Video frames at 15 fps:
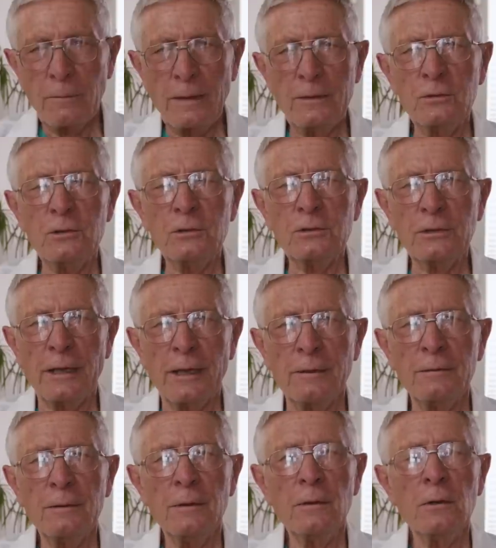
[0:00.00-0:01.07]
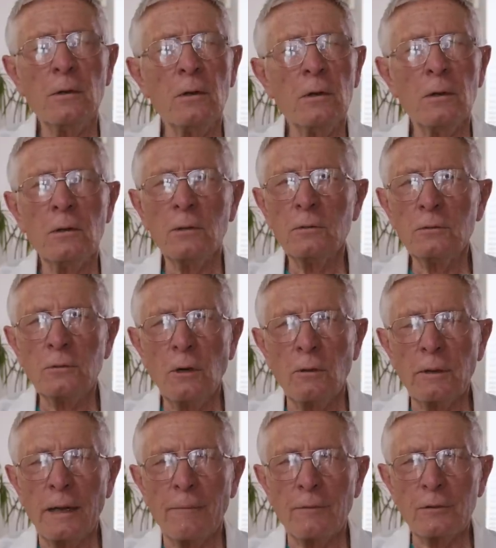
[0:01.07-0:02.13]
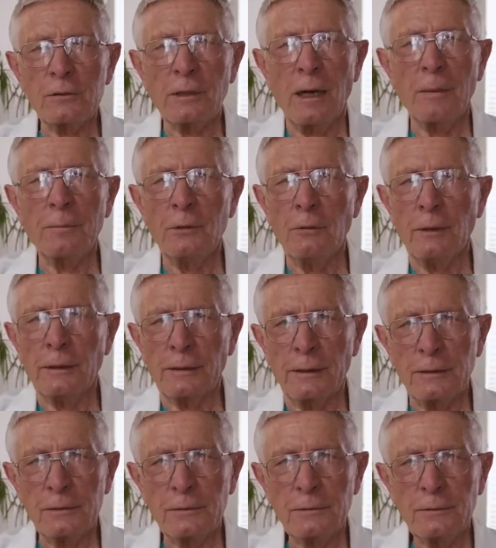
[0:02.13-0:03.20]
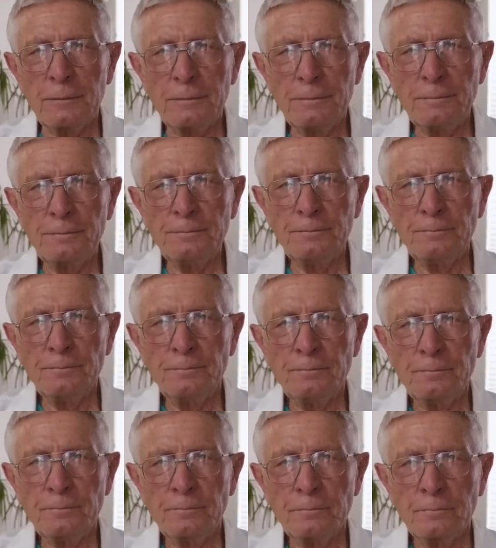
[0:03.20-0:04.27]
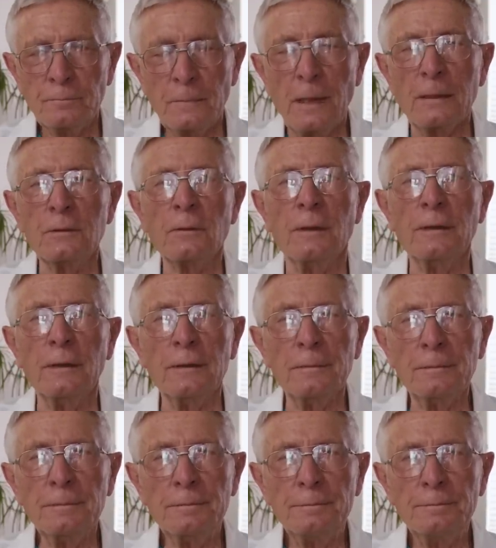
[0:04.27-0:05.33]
Then she said, "Don't ever stop doing this." And so I didn't.